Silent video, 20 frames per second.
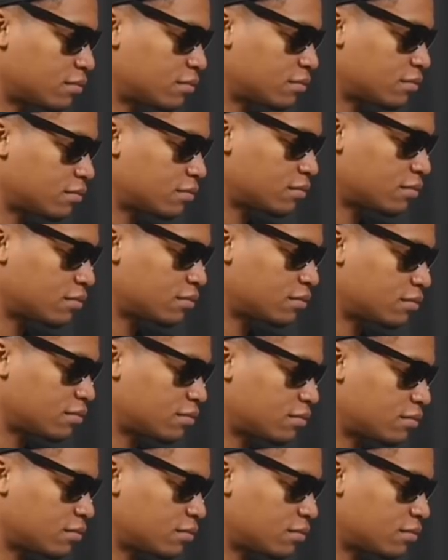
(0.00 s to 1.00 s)

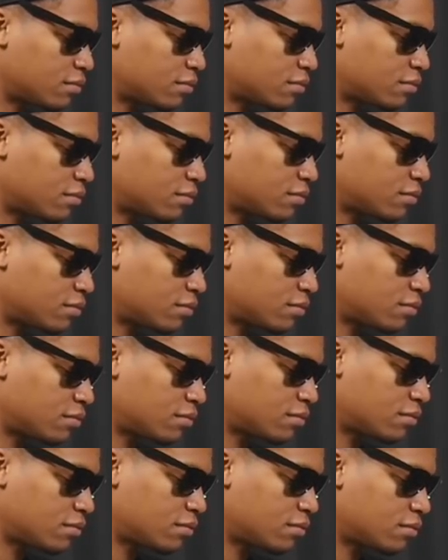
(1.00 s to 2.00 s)

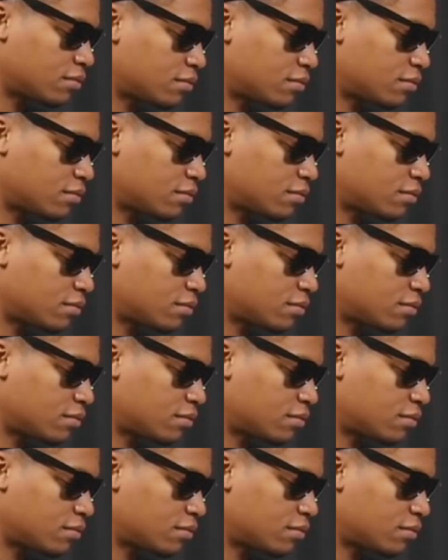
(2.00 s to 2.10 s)
(not speaking)